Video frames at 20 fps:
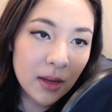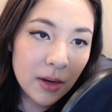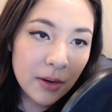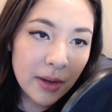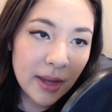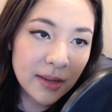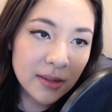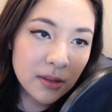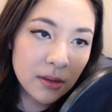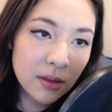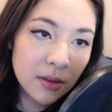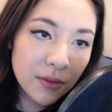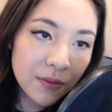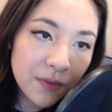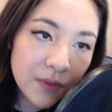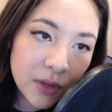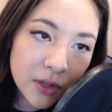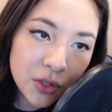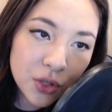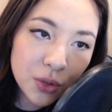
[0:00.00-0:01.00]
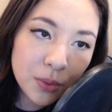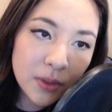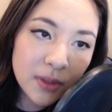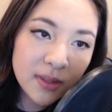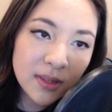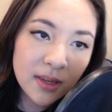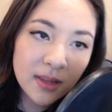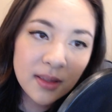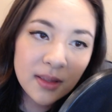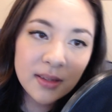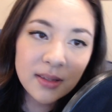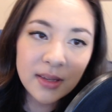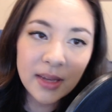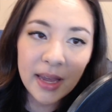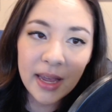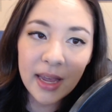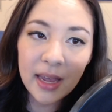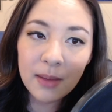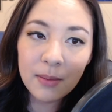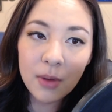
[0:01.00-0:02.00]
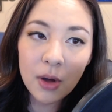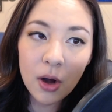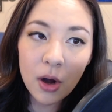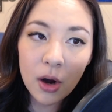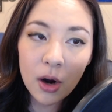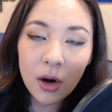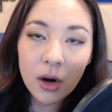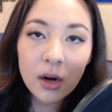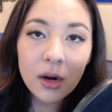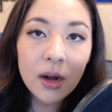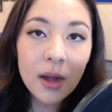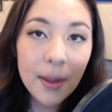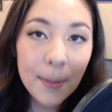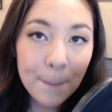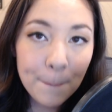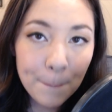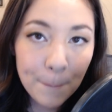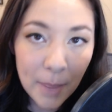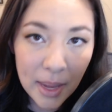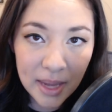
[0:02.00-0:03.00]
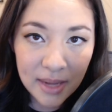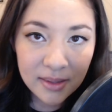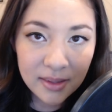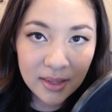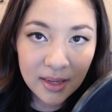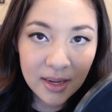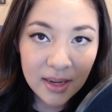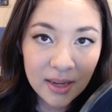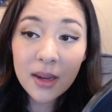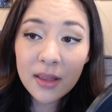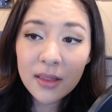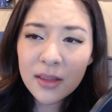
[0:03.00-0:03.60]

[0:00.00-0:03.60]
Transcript: Okay, so the visuals in this game are amazing.